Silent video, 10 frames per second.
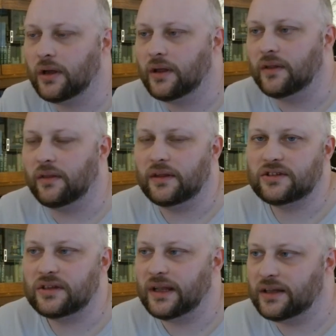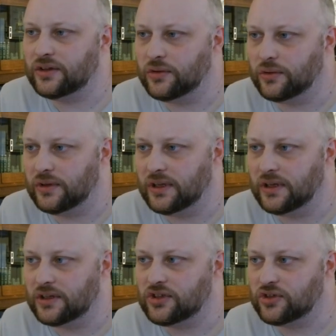this led to
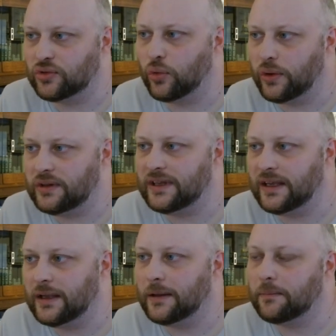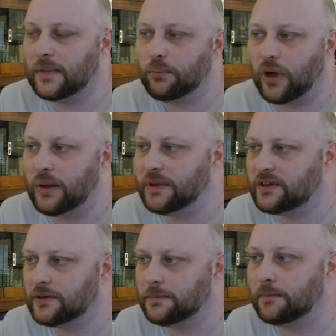the Storting, the
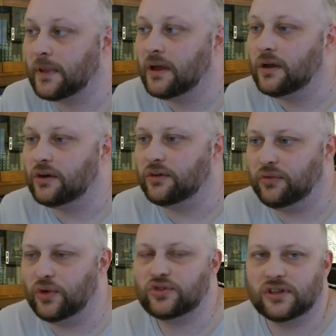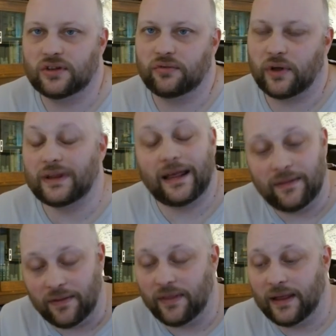parliament, refusing to fund
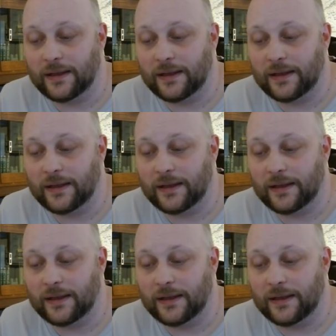anything.